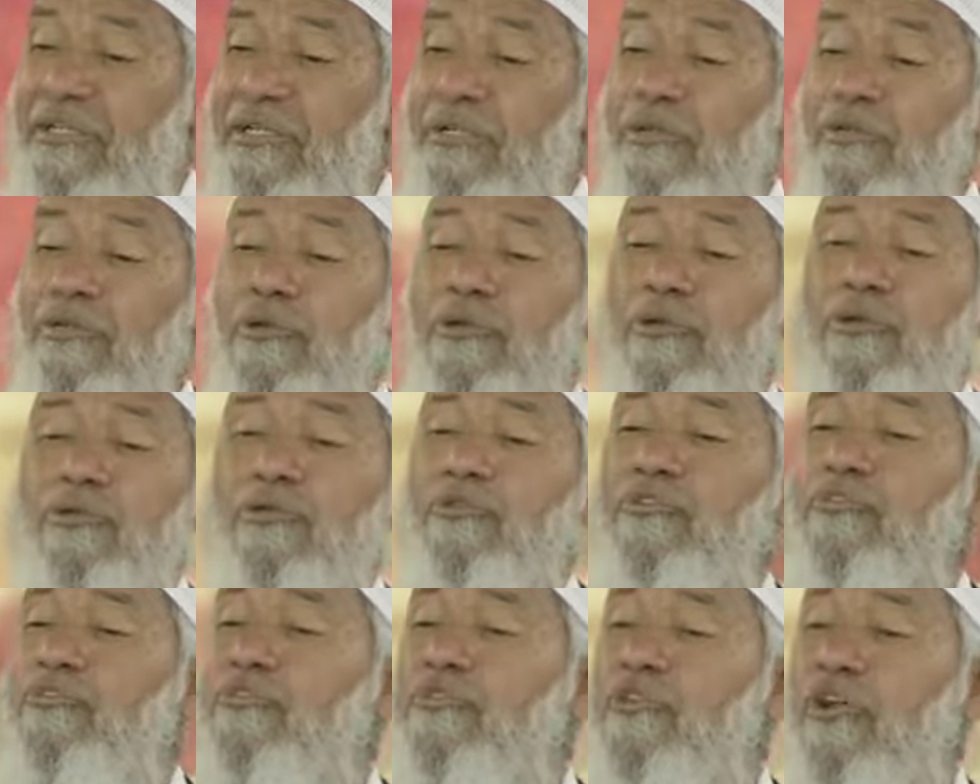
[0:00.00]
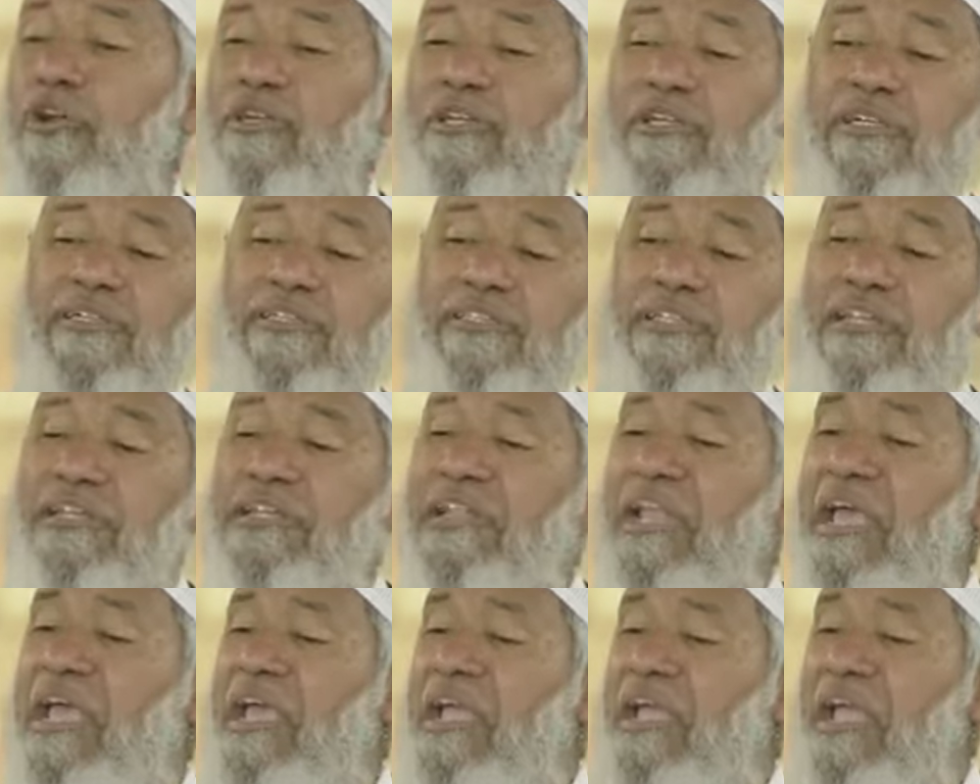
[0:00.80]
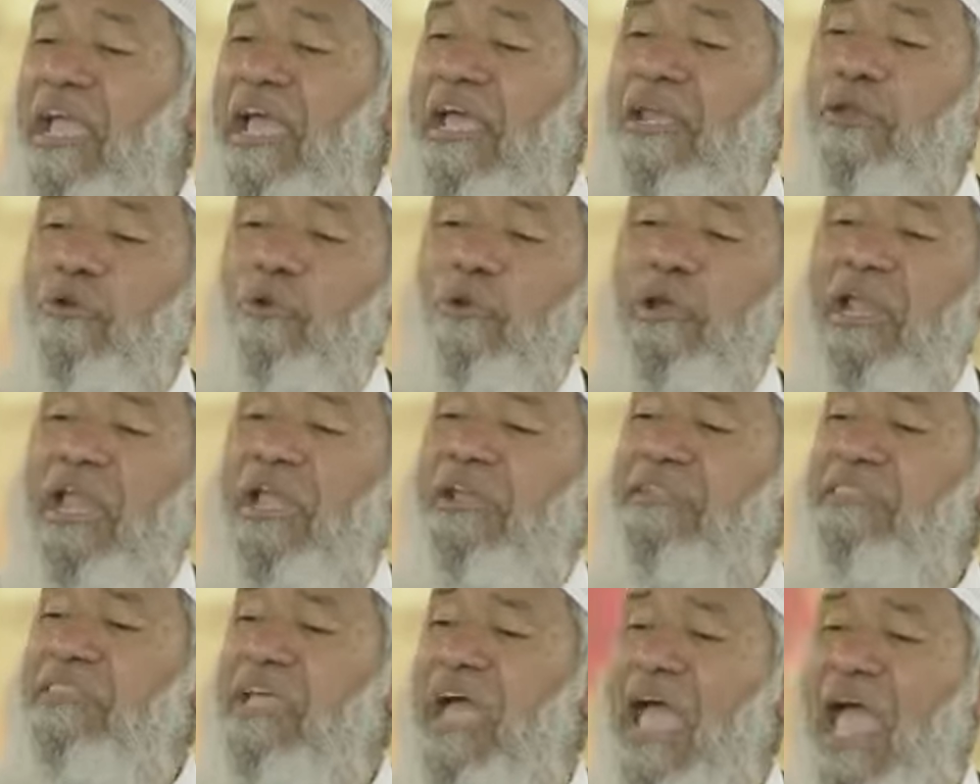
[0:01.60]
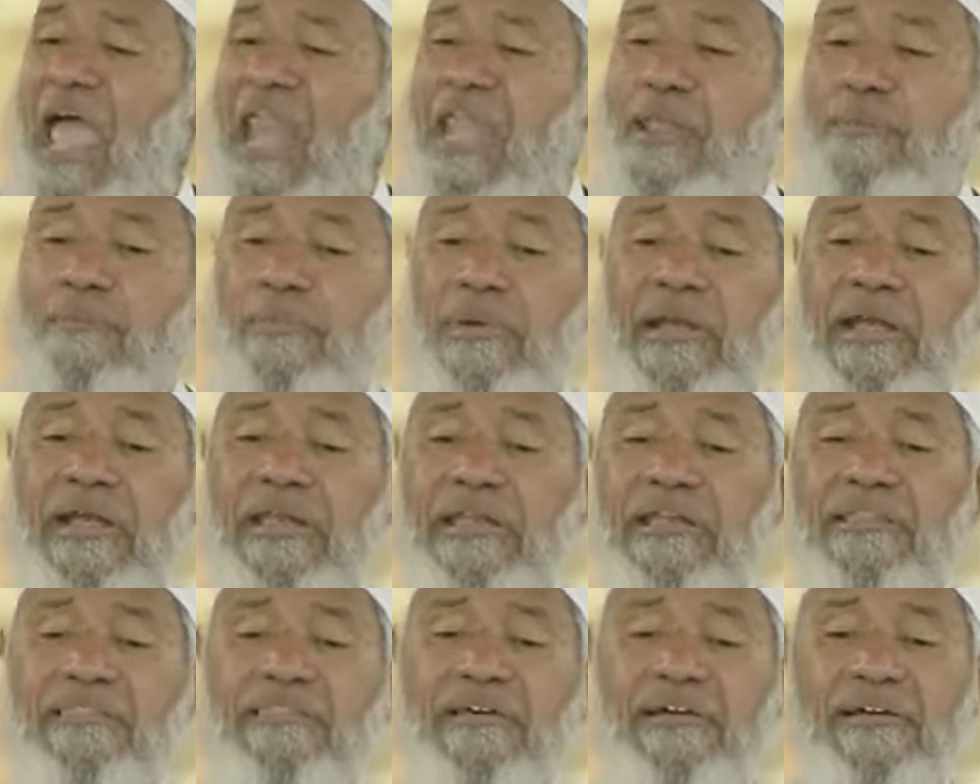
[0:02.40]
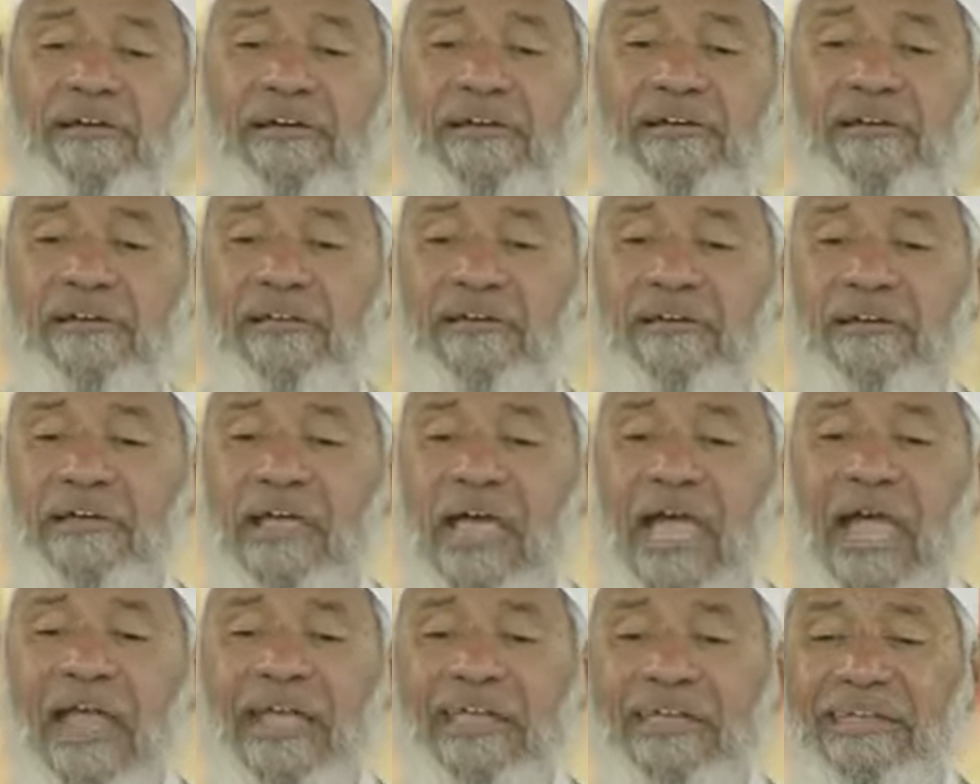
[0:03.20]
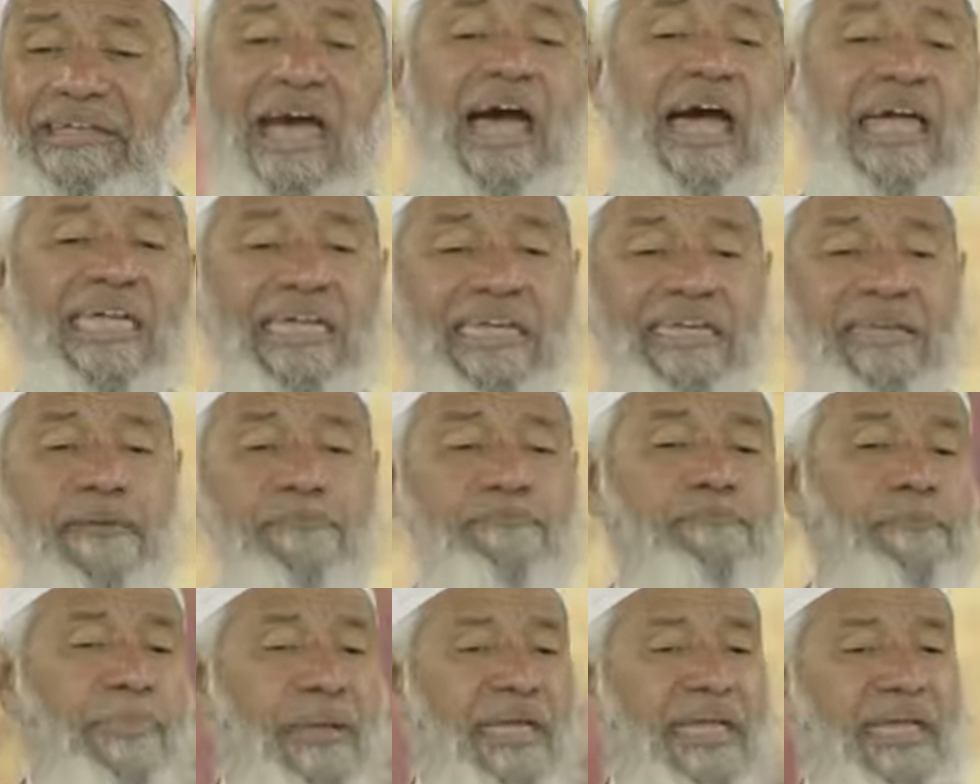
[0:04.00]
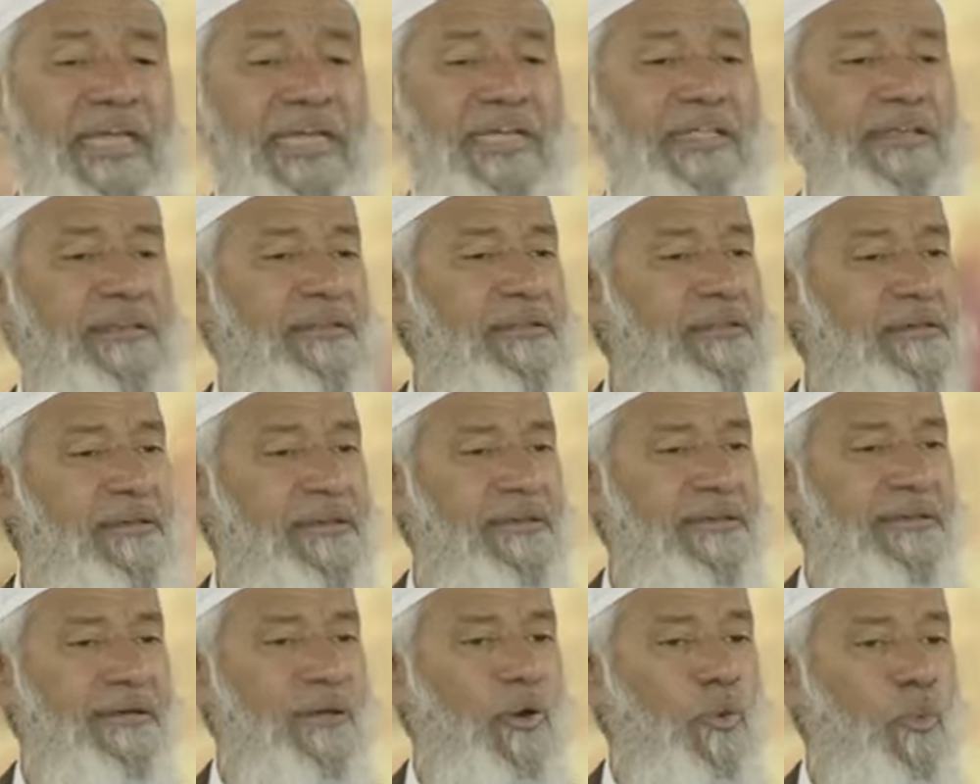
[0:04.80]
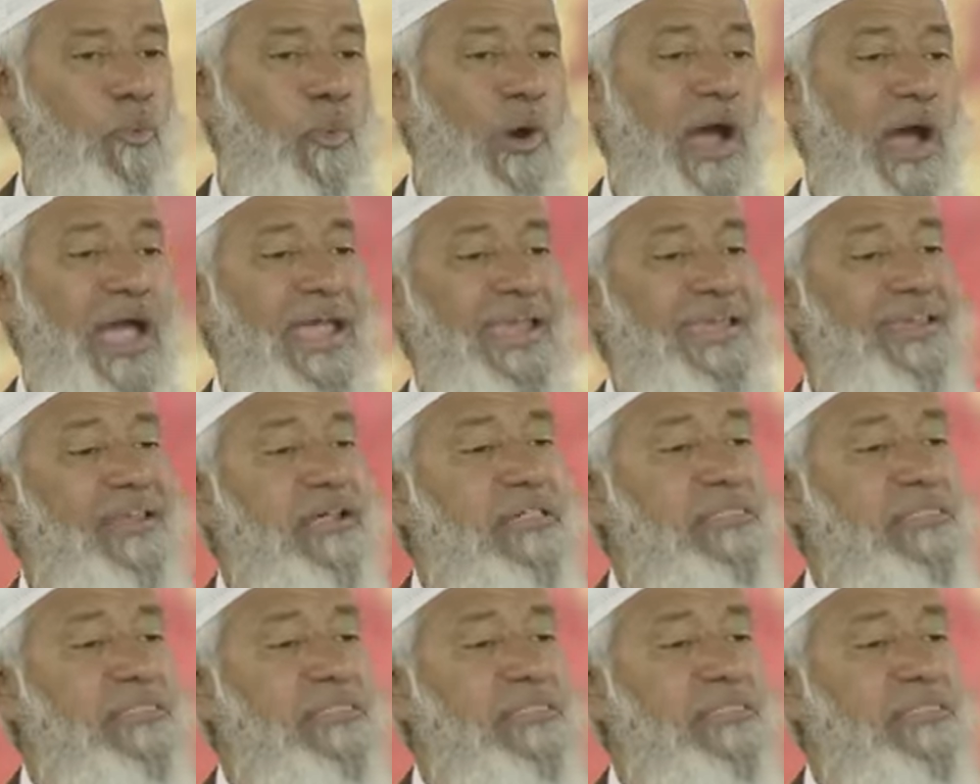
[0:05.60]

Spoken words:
You know, you slaughter the neck and you let the animal writher and die in pain. Why does